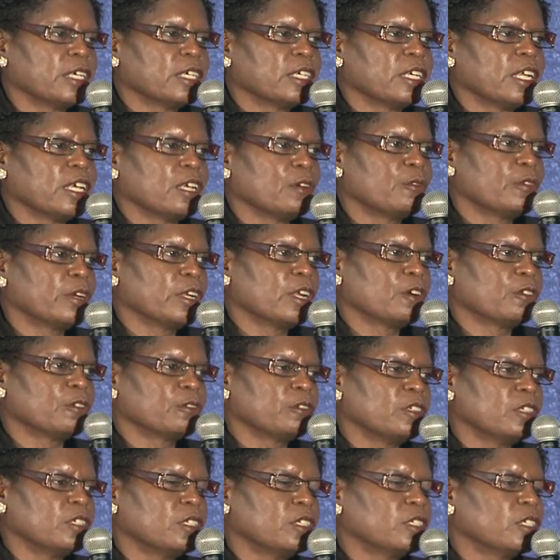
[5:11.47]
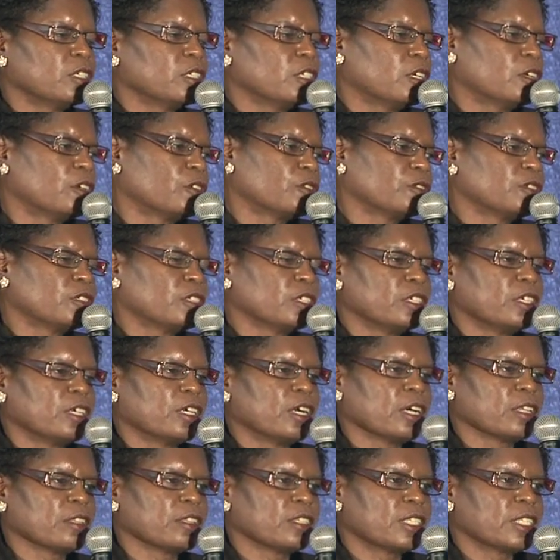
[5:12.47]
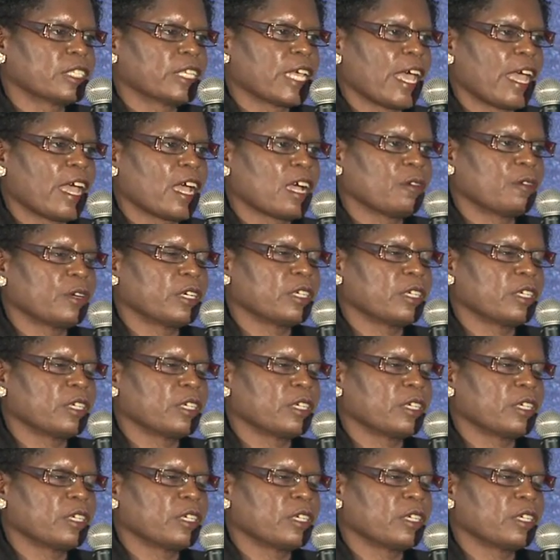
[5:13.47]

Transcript: they went on to the other side